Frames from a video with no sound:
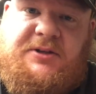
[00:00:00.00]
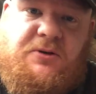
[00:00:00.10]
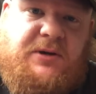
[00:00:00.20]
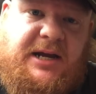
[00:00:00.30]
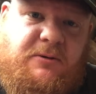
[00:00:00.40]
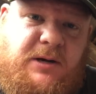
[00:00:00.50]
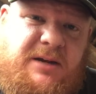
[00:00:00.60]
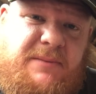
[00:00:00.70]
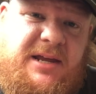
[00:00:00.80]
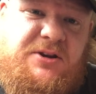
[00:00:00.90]
Do not
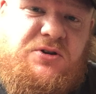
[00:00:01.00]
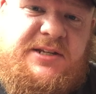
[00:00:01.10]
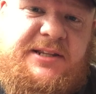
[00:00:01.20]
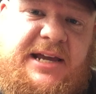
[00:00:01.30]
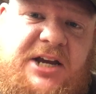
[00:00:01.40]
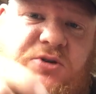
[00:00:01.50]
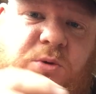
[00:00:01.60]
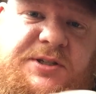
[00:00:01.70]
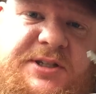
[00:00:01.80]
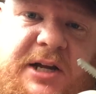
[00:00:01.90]
recommend using the
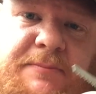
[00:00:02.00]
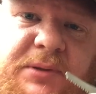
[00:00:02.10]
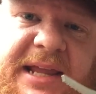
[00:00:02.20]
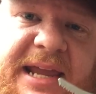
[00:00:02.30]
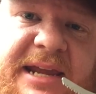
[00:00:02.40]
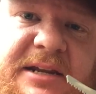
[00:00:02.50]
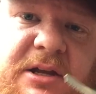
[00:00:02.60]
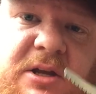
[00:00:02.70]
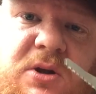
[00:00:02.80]
actual saw blade